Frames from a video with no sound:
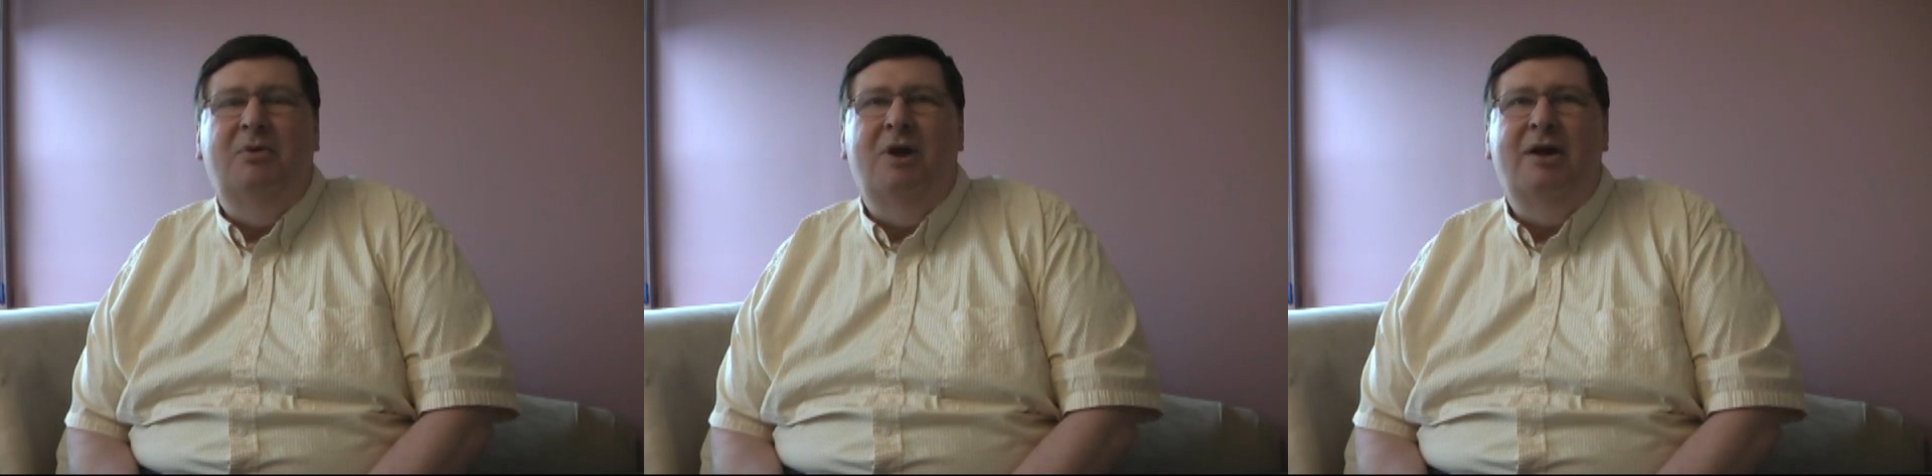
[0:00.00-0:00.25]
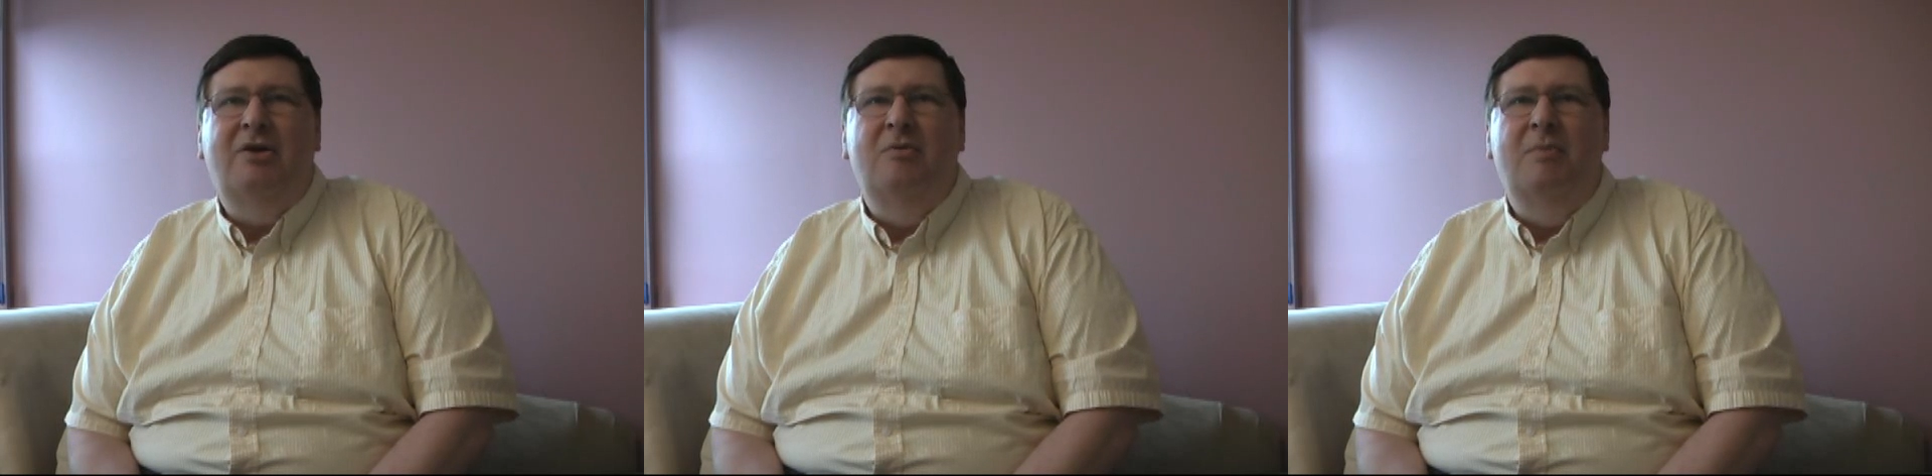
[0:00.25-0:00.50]

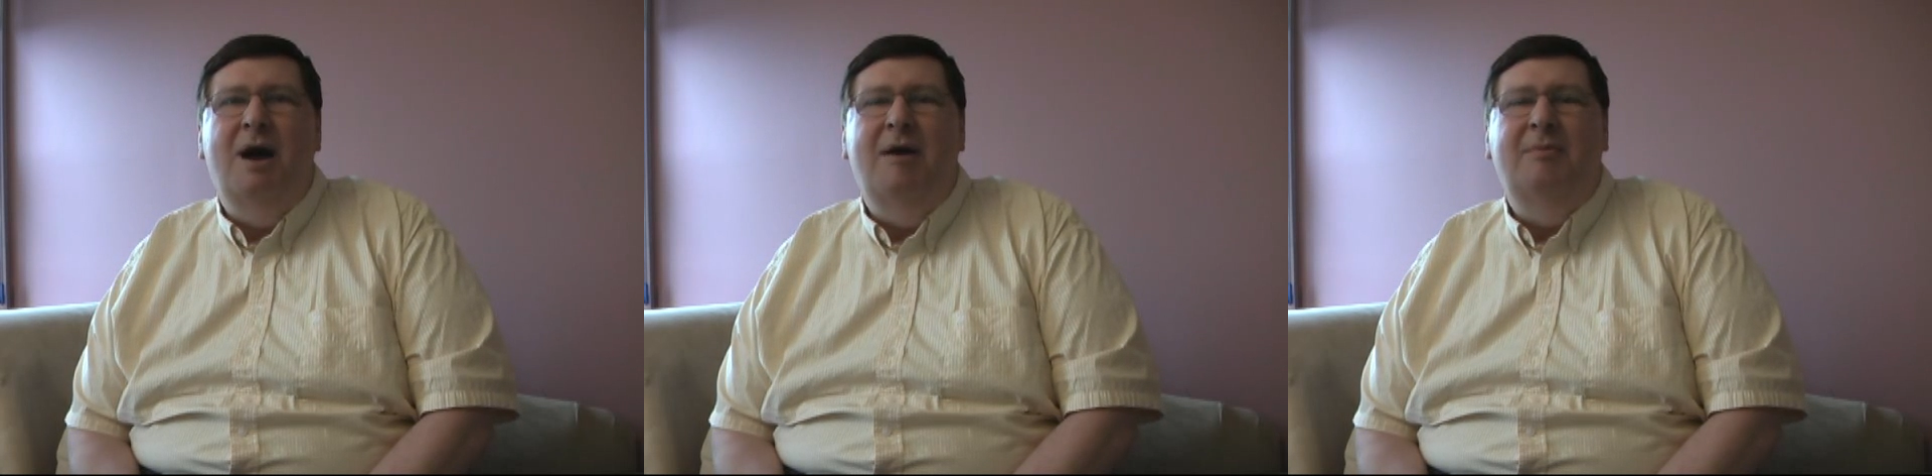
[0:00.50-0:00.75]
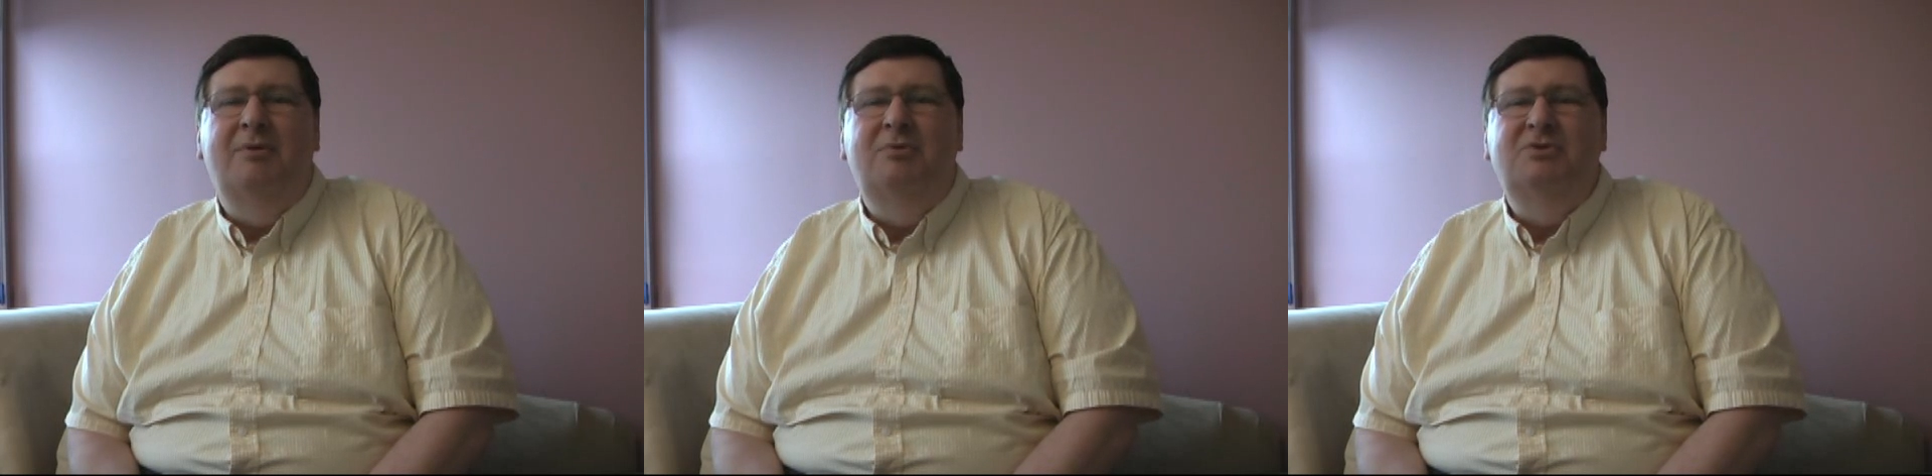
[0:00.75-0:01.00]
Barack
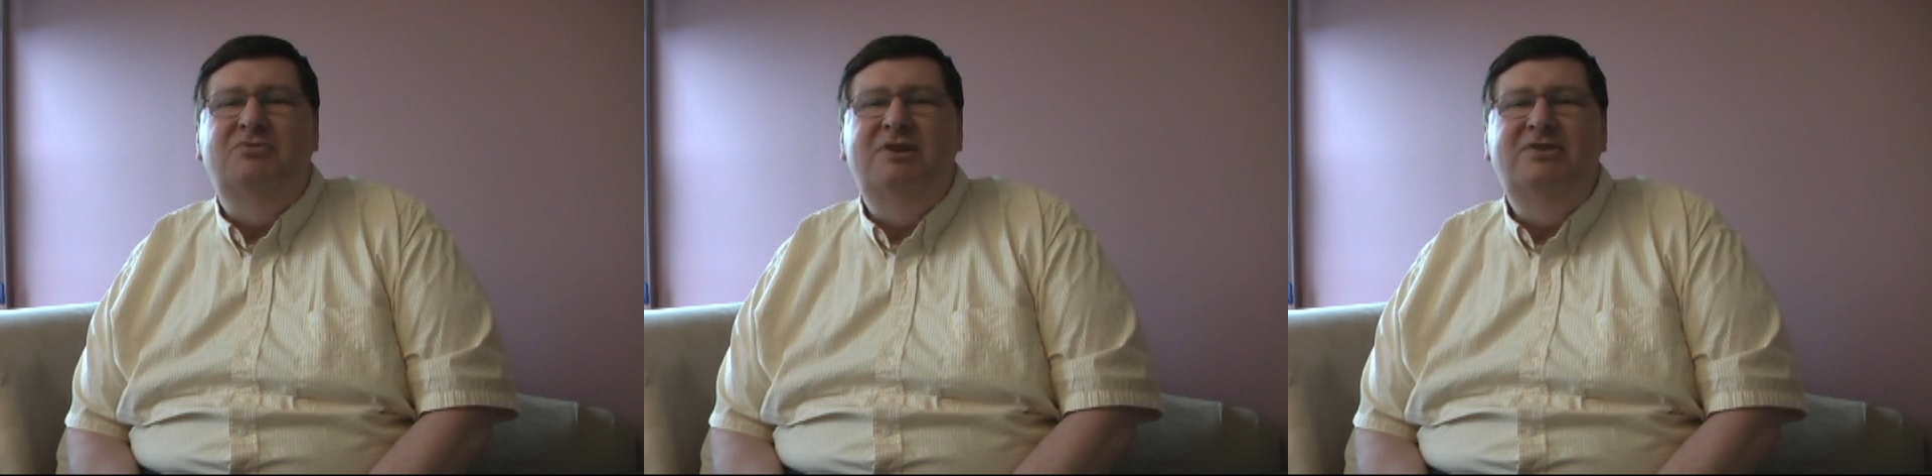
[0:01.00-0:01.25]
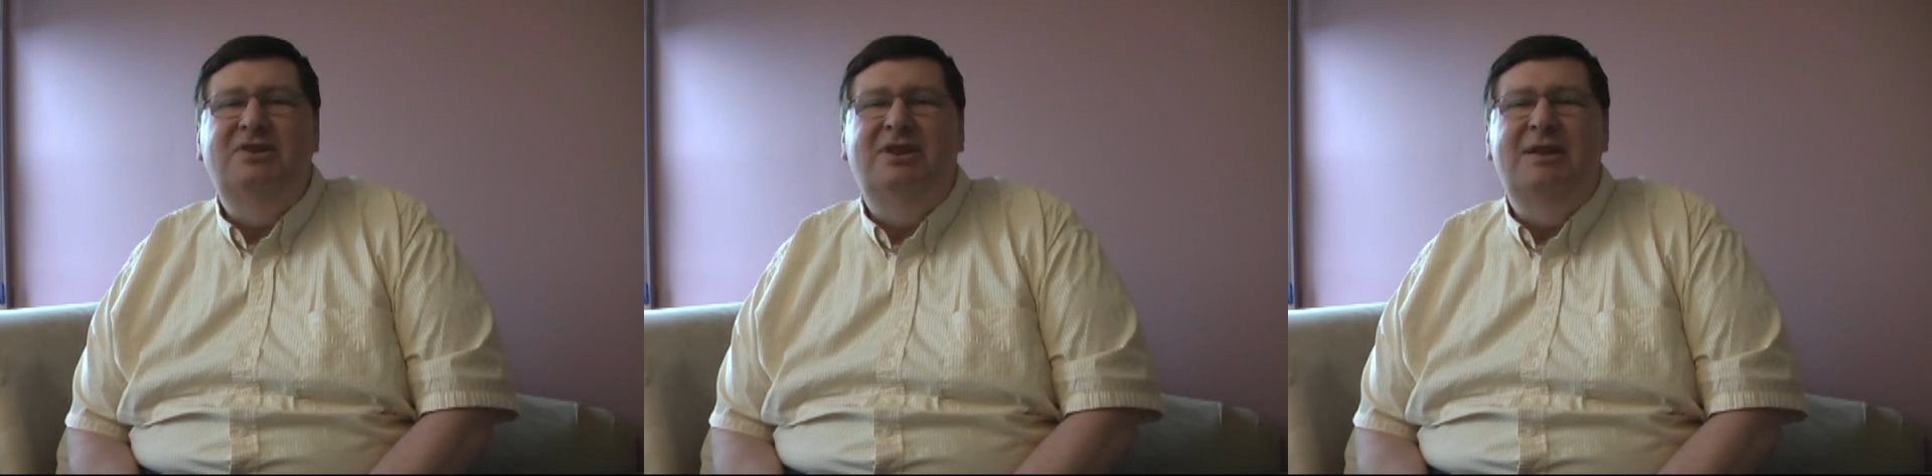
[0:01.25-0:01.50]
Obama was
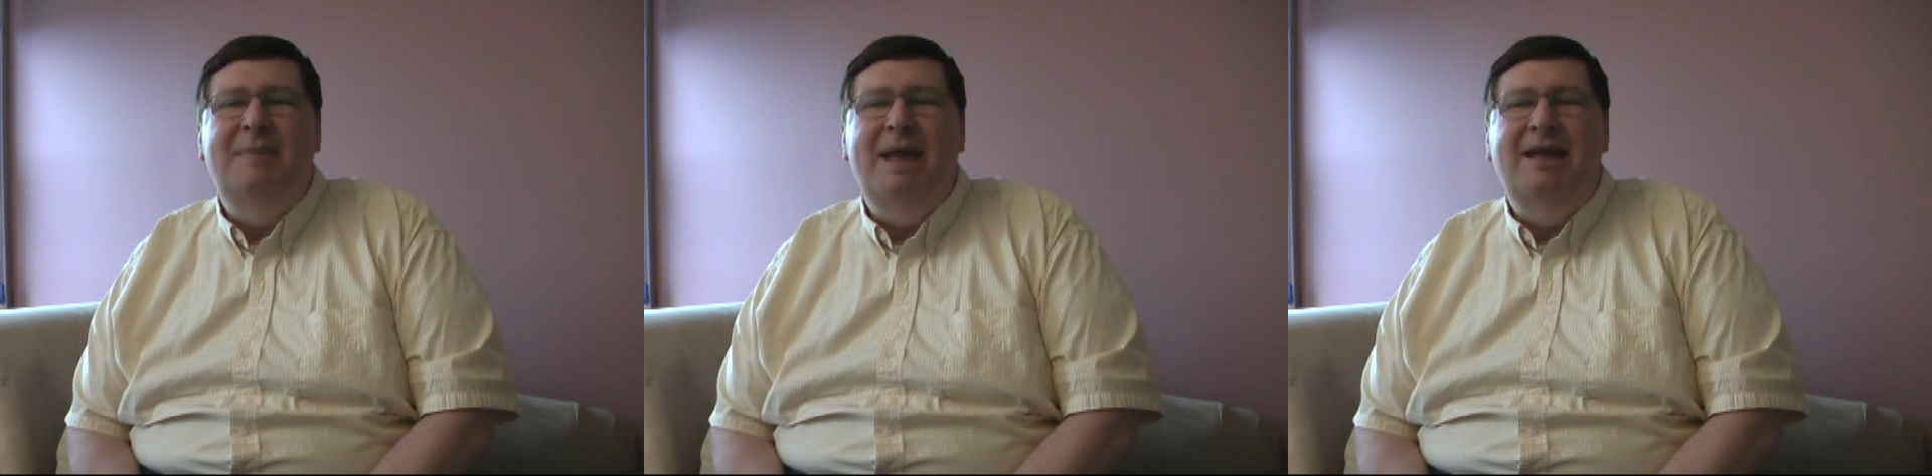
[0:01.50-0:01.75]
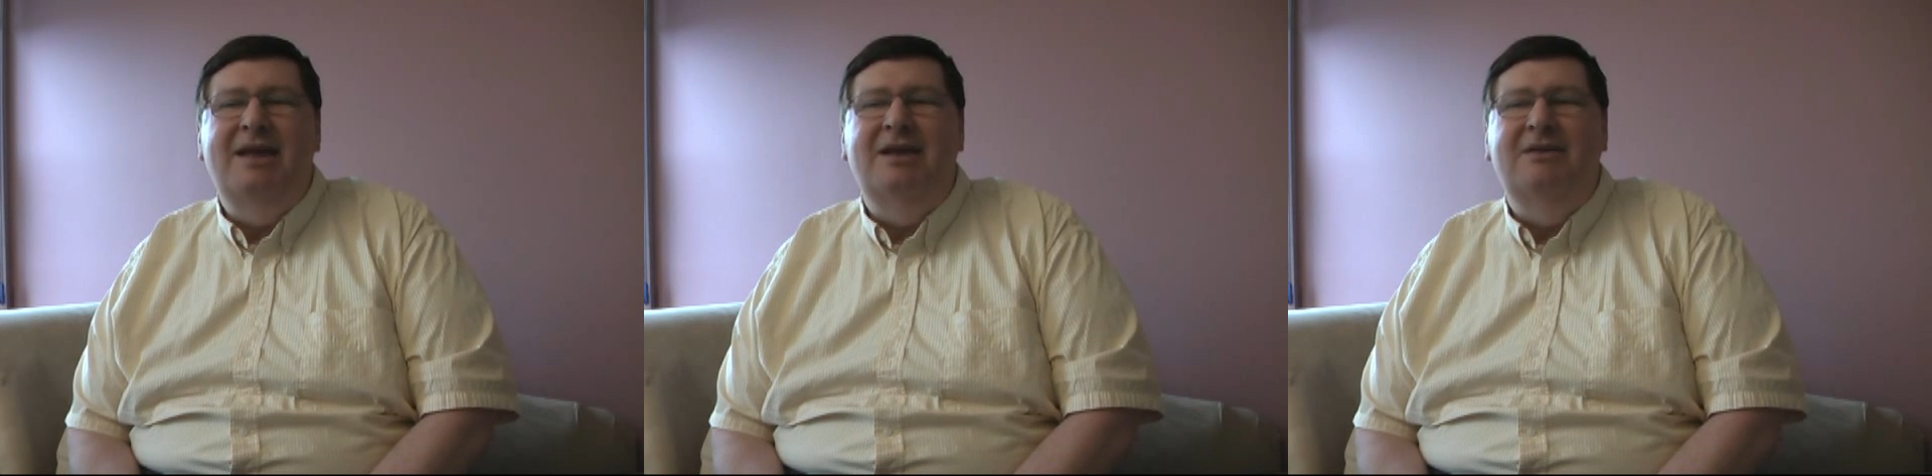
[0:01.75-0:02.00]
recently
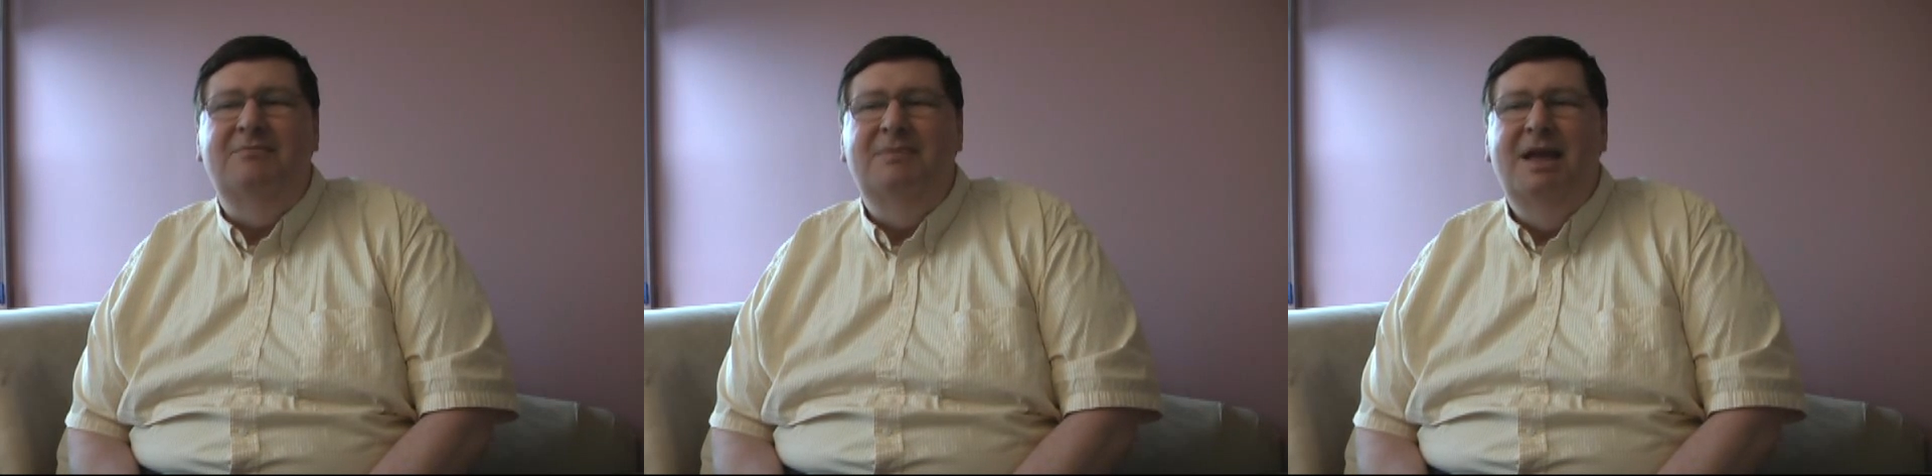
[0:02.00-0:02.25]
making